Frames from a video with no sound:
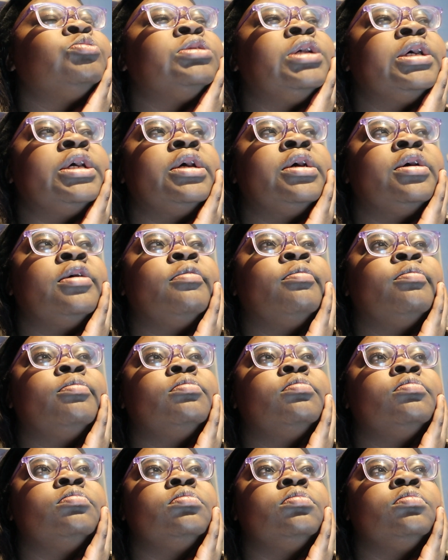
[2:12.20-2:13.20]

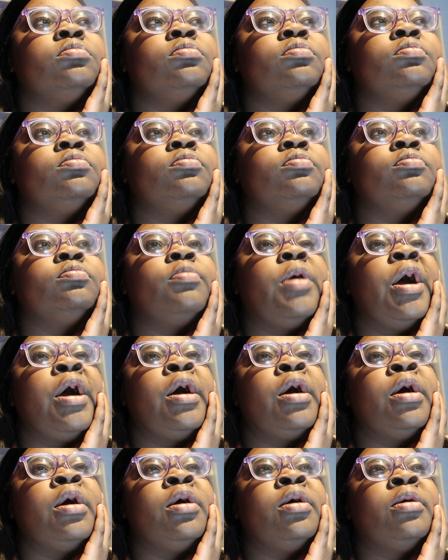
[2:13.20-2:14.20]
Then,
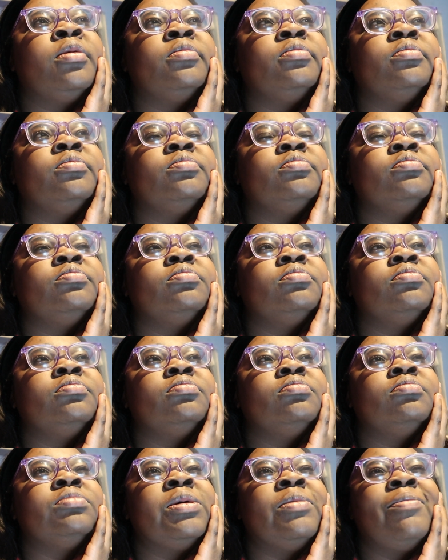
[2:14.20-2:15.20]

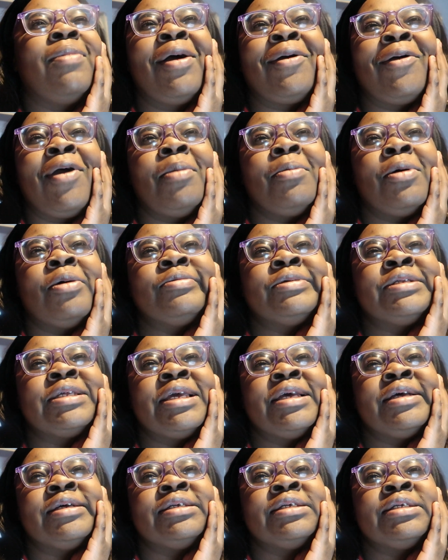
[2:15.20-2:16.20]
my grandma was
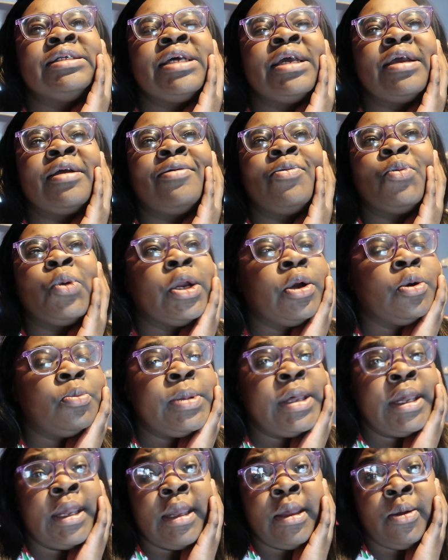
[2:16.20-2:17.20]
getting sick real
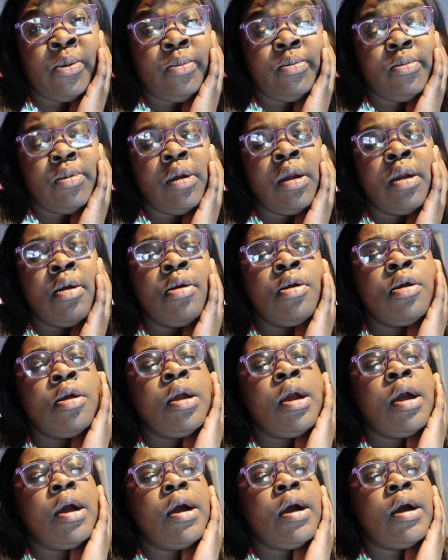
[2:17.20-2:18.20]
bad.
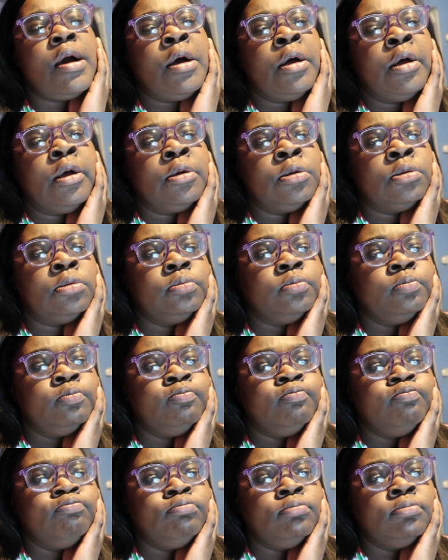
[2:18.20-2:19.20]

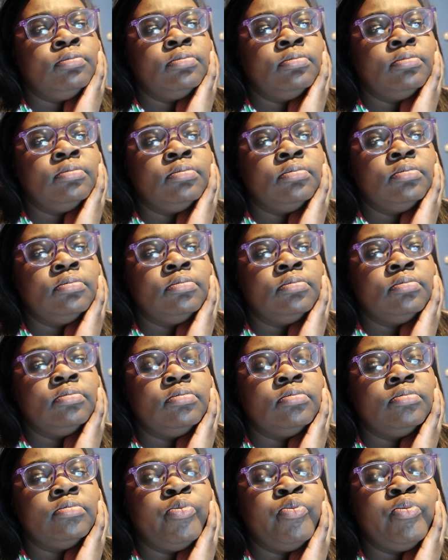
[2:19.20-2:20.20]

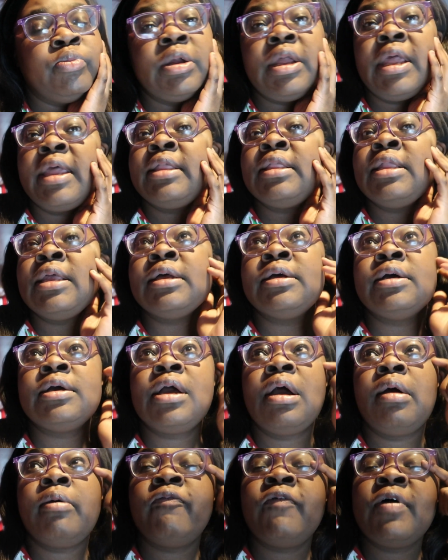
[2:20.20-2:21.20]
And then
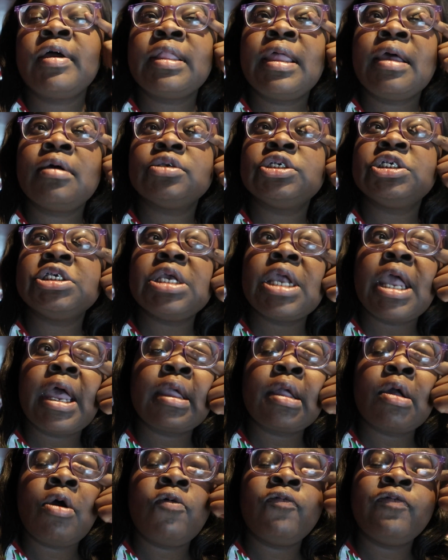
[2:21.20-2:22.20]
come find out she
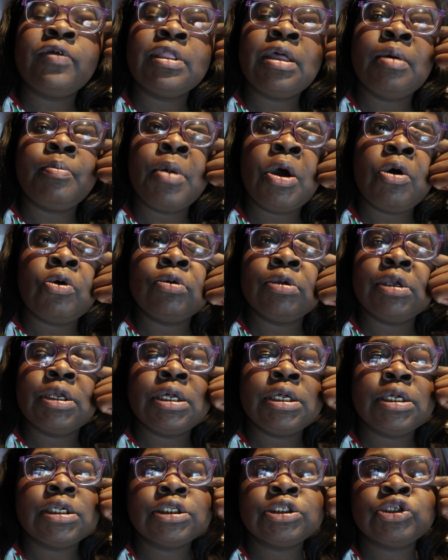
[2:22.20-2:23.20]
got COVID
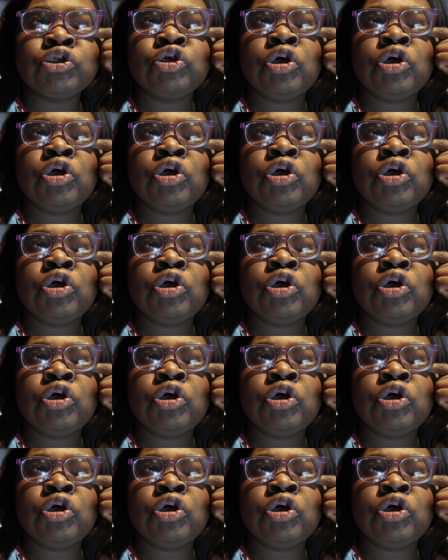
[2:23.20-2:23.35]
pneumonia.